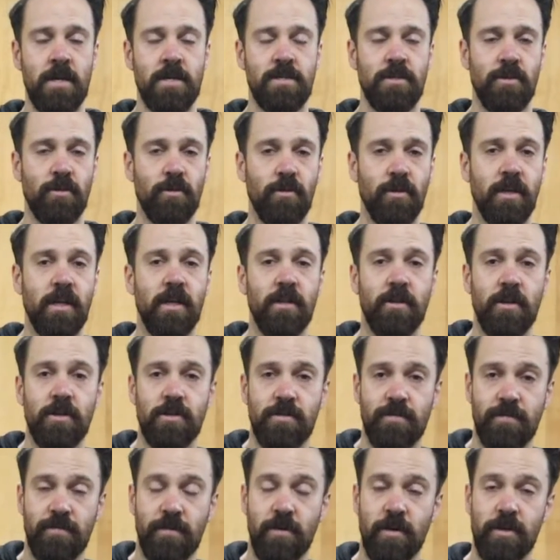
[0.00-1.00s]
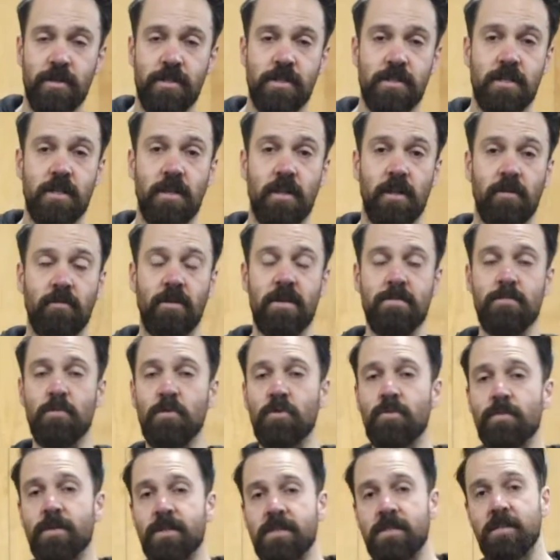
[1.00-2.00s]
So looking at those first 3
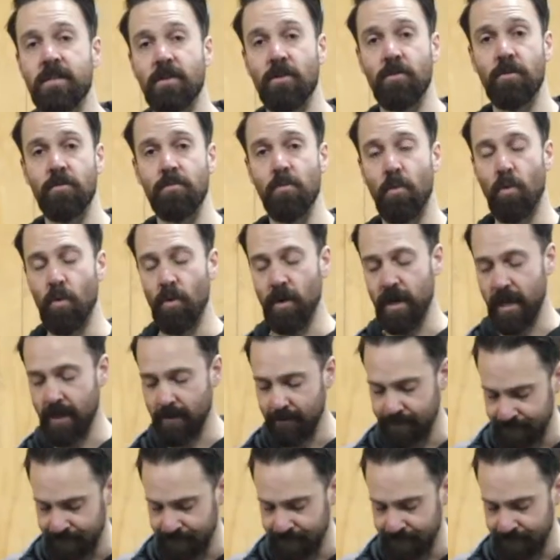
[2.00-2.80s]
movements, the good morning, I'm